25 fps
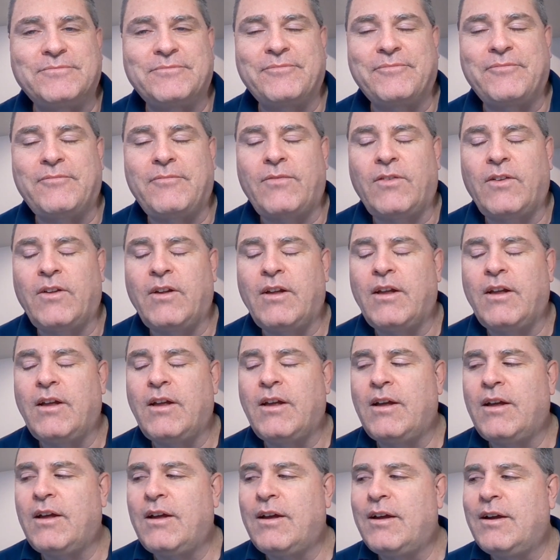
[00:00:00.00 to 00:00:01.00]

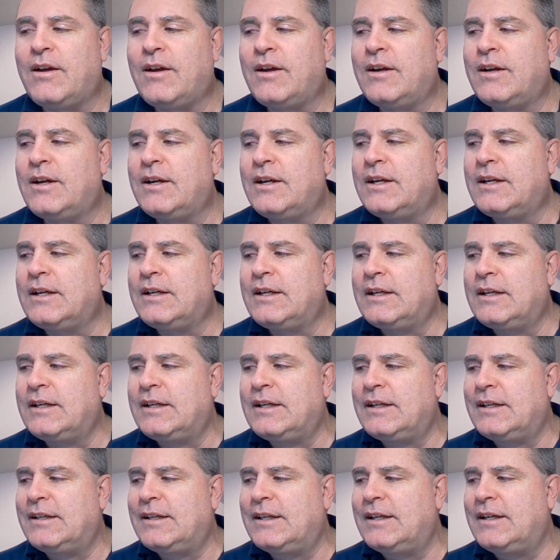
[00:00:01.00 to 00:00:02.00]

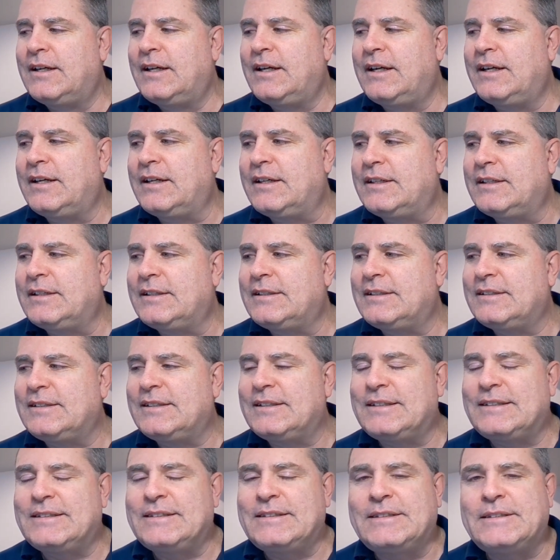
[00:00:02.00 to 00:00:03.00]

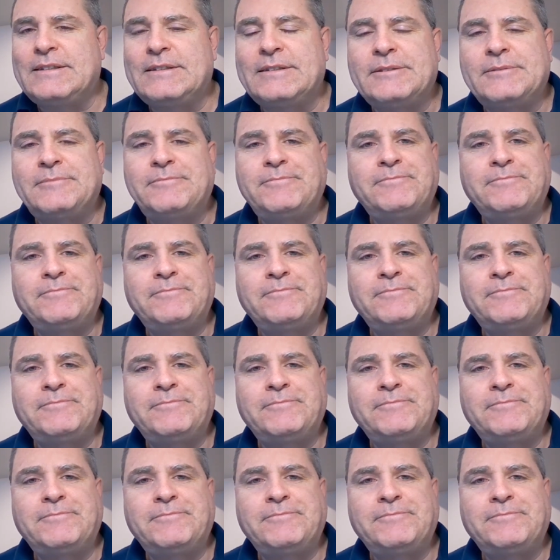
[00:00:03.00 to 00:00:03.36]
[no speech]